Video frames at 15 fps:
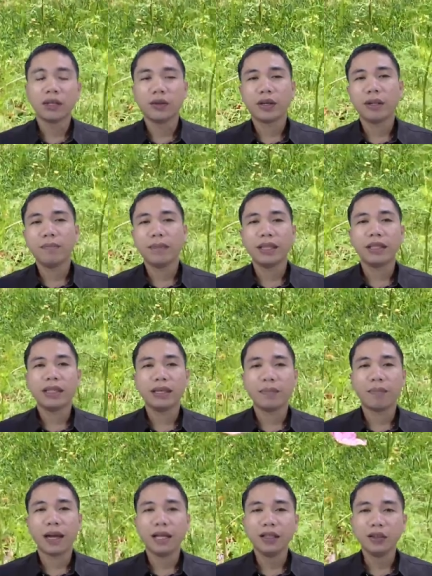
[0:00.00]
You can bend the
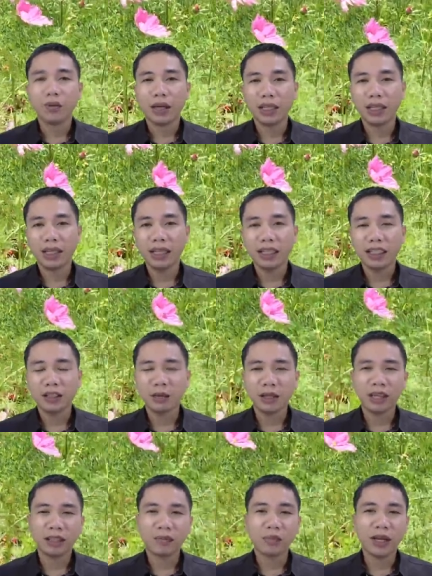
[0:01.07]
plant to a degree that it
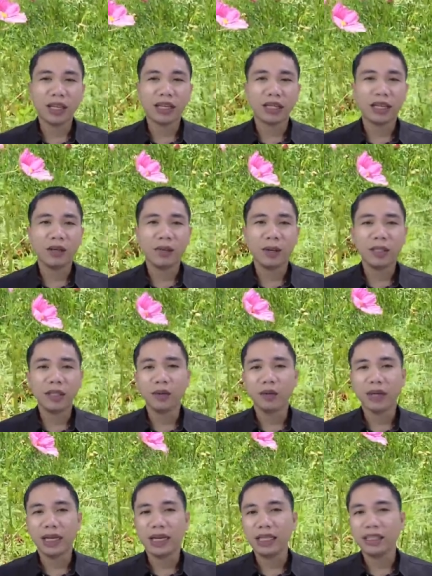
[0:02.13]
will not break and when
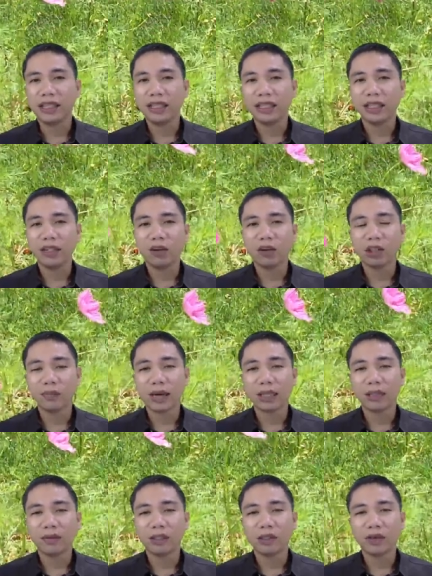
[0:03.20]
you release it, it goes
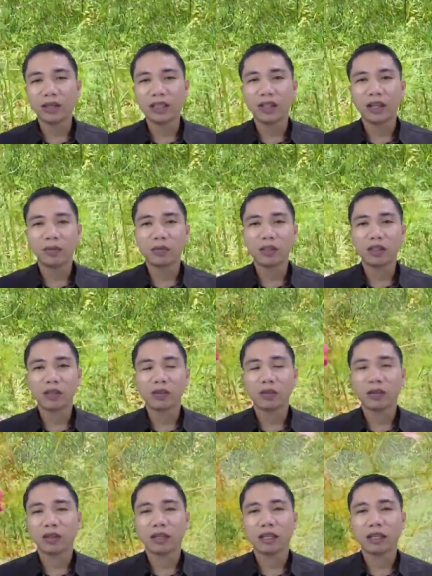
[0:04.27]
back to its original position.